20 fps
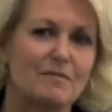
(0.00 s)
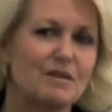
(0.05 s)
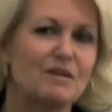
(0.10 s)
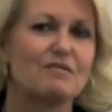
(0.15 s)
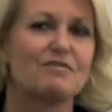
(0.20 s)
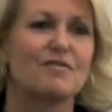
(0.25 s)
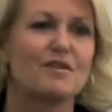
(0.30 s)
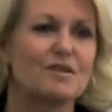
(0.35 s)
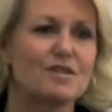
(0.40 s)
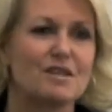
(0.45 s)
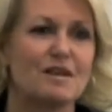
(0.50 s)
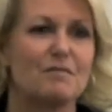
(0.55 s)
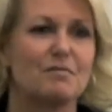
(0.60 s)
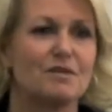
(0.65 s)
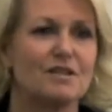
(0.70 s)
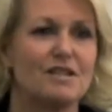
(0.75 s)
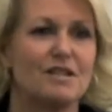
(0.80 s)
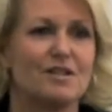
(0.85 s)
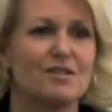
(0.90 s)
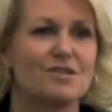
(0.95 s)
But the first
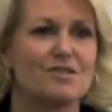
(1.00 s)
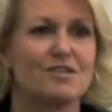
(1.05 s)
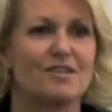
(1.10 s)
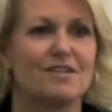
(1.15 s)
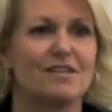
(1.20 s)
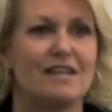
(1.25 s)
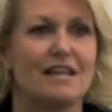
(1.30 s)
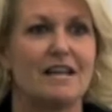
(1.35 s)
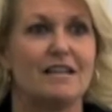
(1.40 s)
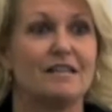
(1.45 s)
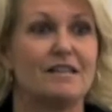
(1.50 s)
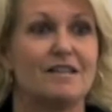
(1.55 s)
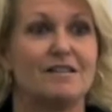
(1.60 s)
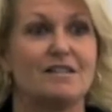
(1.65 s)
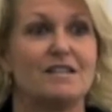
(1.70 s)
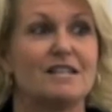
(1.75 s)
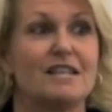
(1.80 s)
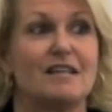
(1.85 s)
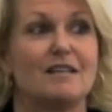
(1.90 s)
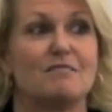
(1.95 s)
couple of years, you go down there and
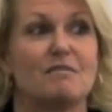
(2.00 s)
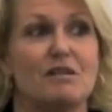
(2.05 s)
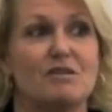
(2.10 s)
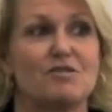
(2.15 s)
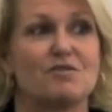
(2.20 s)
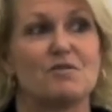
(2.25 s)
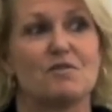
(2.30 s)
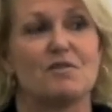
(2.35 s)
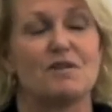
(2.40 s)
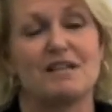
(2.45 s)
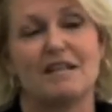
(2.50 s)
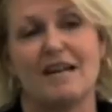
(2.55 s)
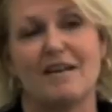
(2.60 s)
you tell them that story.